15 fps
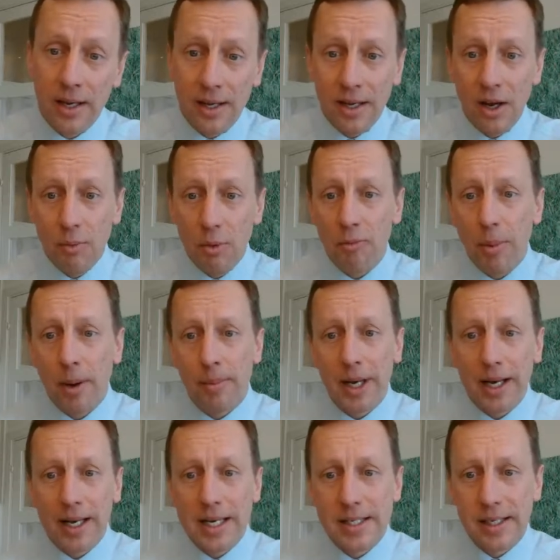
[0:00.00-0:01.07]
And we've
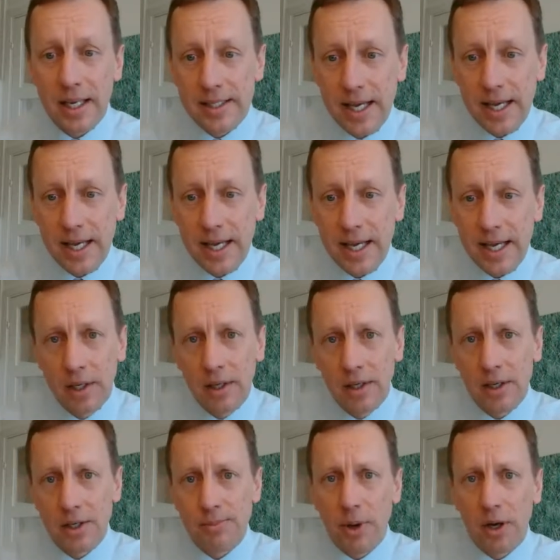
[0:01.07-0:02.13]
publicly set out
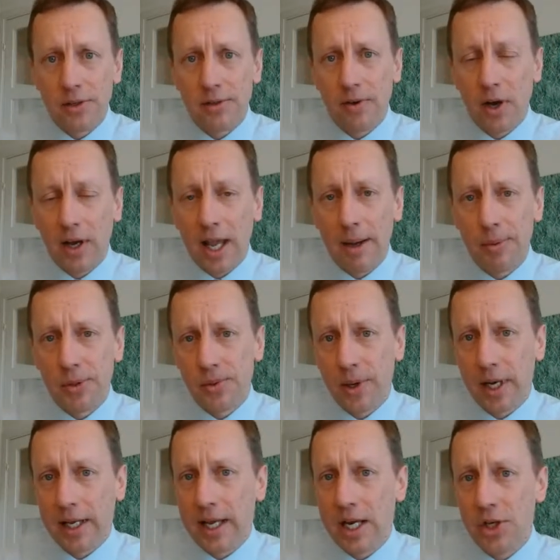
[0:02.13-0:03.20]
as part of our capital
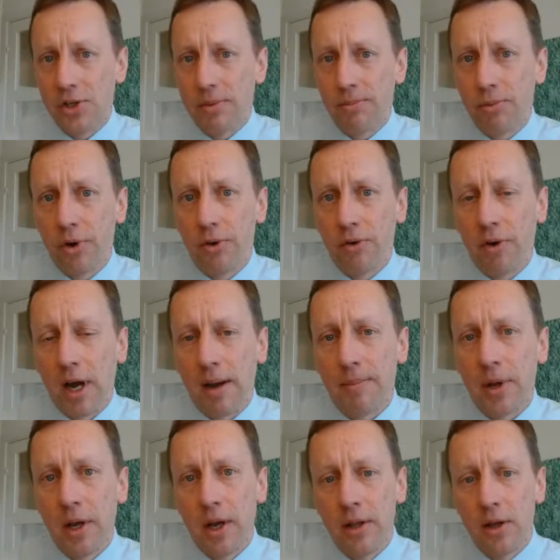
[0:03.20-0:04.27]
allocation program
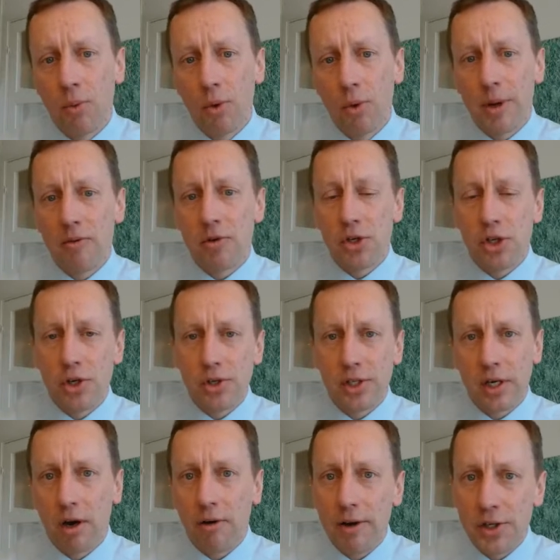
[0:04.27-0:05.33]
that we'll be
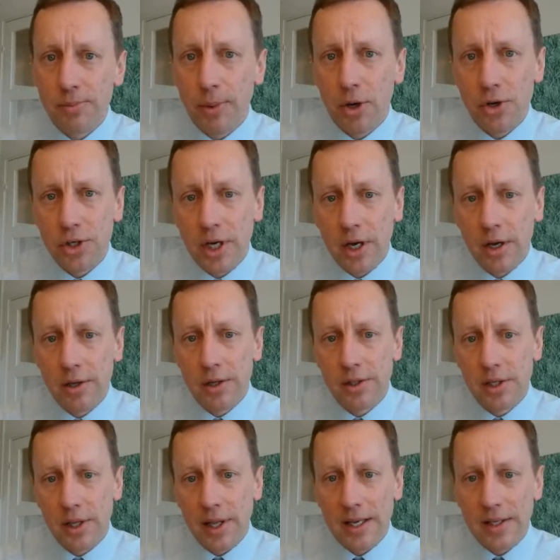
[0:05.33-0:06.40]
reducing our exposure
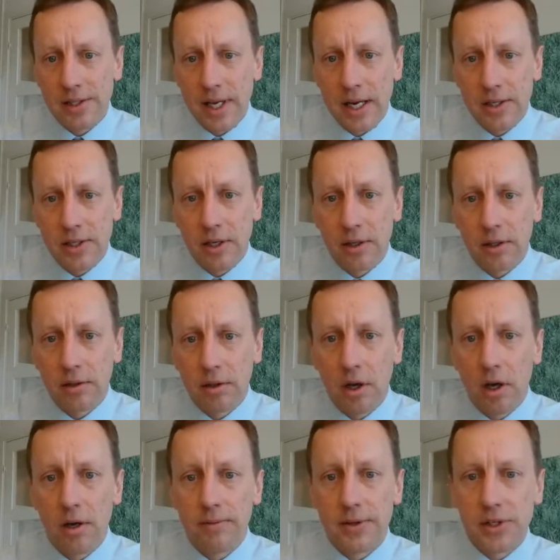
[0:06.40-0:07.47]
to that sector
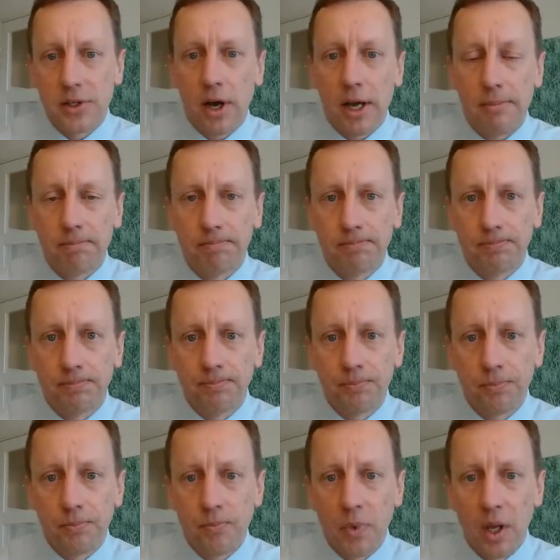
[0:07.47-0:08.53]
over time.
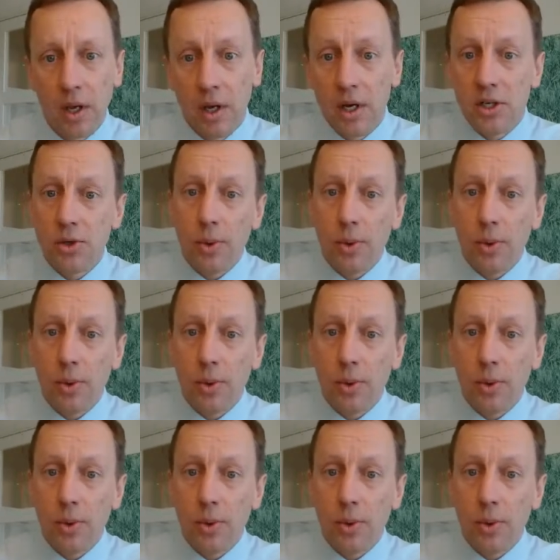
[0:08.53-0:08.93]
To